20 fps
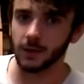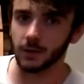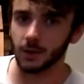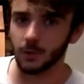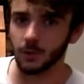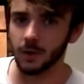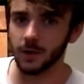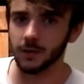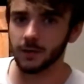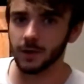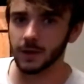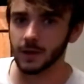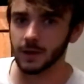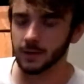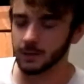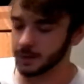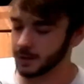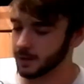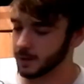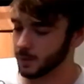You don't want anything
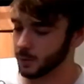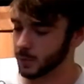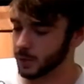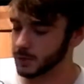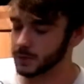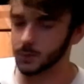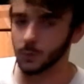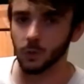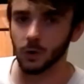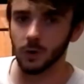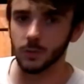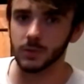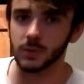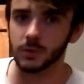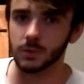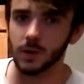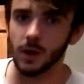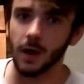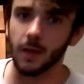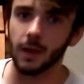clear because the worms
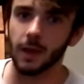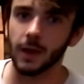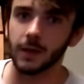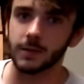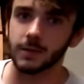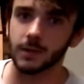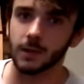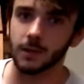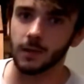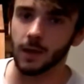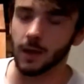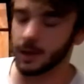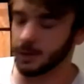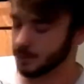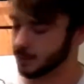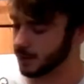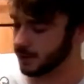do not like sunlight.